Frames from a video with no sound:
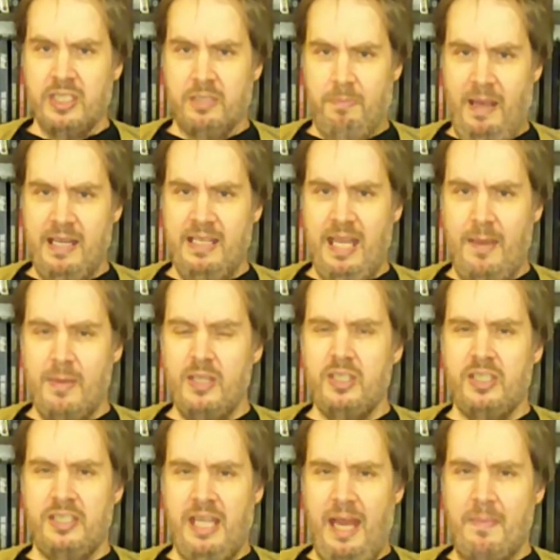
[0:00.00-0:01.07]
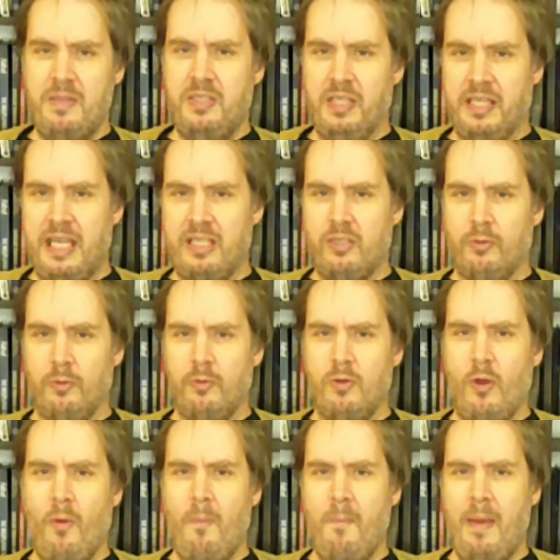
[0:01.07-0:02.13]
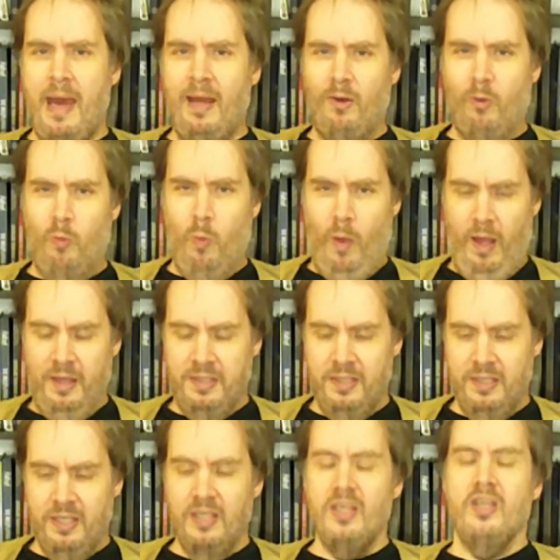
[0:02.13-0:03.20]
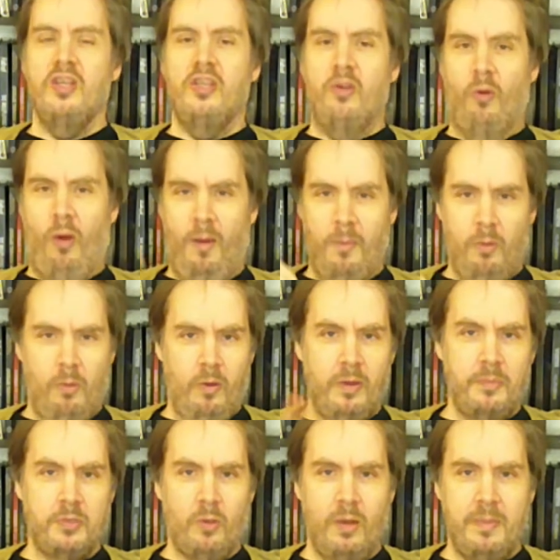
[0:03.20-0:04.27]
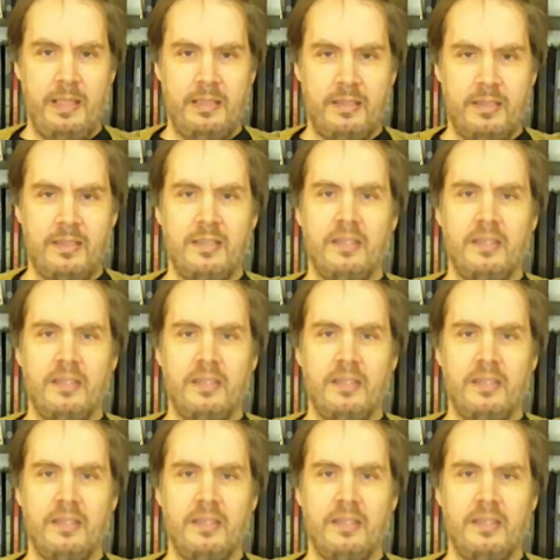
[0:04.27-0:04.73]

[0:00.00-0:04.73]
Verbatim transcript: Spite damage is damage that gets through no matter what. Your armor won't absorb it.